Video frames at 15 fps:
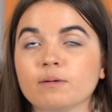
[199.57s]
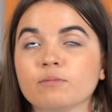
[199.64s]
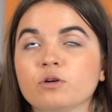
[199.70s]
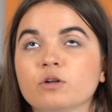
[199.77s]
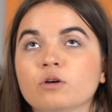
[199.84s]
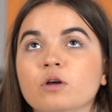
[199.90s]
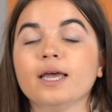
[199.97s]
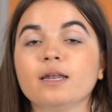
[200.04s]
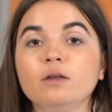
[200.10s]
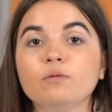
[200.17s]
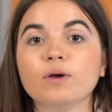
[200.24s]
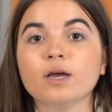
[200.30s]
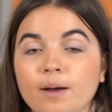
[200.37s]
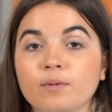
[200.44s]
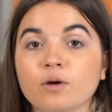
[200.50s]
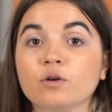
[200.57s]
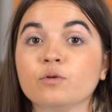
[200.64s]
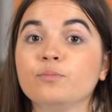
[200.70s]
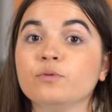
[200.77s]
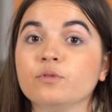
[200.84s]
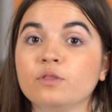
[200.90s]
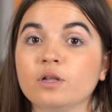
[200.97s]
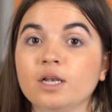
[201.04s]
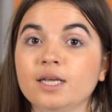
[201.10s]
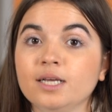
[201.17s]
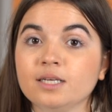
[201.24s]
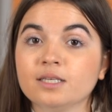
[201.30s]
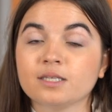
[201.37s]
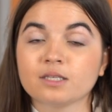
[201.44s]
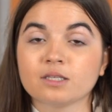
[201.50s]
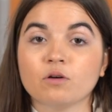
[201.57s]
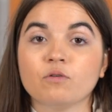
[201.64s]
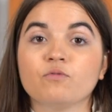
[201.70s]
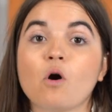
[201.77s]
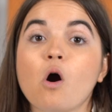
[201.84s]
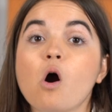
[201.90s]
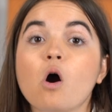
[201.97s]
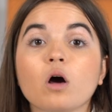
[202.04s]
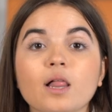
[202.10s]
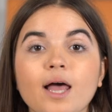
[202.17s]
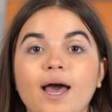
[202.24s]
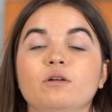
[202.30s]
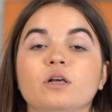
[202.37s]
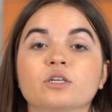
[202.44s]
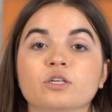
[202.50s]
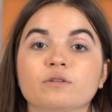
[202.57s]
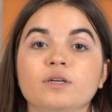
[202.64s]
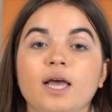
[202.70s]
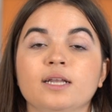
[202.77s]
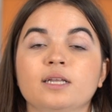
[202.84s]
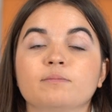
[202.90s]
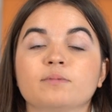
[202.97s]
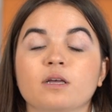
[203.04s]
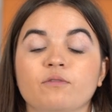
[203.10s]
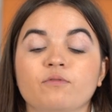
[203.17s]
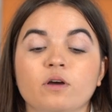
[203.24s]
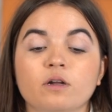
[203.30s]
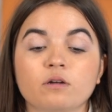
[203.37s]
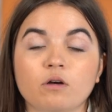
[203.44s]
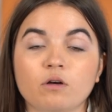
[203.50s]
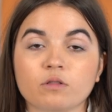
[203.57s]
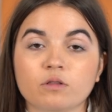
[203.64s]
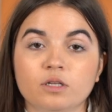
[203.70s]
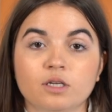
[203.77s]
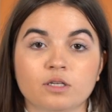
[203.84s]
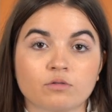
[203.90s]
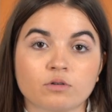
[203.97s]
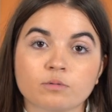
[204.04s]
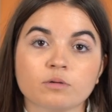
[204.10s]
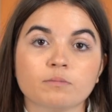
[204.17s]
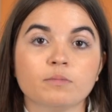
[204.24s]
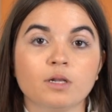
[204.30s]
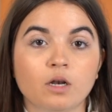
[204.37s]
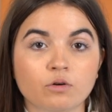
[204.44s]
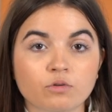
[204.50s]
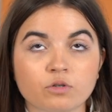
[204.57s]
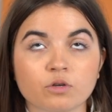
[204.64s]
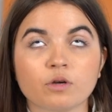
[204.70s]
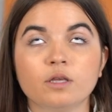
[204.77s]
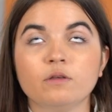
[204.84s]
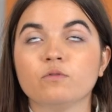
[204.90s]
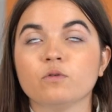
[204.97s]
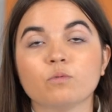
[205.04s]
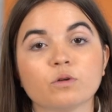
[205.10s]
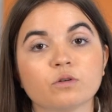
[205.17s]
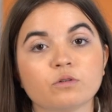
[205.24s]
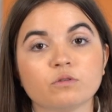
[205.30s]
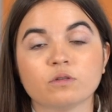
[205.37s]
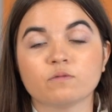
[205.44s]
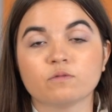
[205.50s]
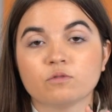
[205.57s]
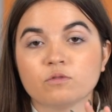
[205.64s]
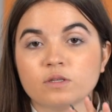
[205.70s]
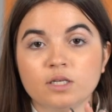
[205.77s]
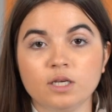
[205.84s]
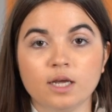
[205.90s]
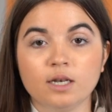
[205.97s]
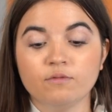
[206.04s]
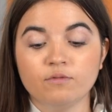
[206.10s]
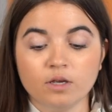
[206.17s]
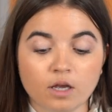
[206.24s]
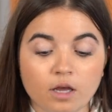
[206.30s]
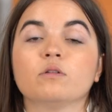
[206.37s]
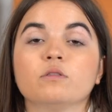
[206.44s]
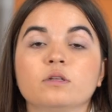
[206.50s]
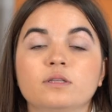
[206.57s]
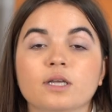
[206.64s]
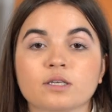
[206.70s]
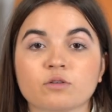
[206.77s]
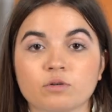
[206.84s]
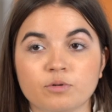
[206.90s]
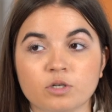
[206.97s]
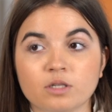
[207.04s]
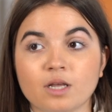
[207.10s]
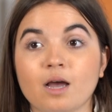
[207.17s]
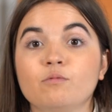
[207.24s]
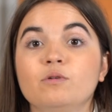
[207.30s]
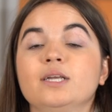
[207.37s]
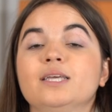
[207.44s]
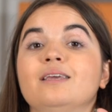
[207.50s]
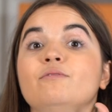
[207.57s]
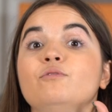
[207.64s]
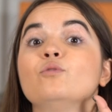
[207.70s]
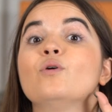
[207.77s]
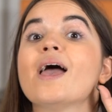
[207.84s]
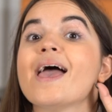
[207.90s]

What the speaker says: I'm gonna put the links of all luxury items I found on the description below. So if you want to see anything on the description, I will give you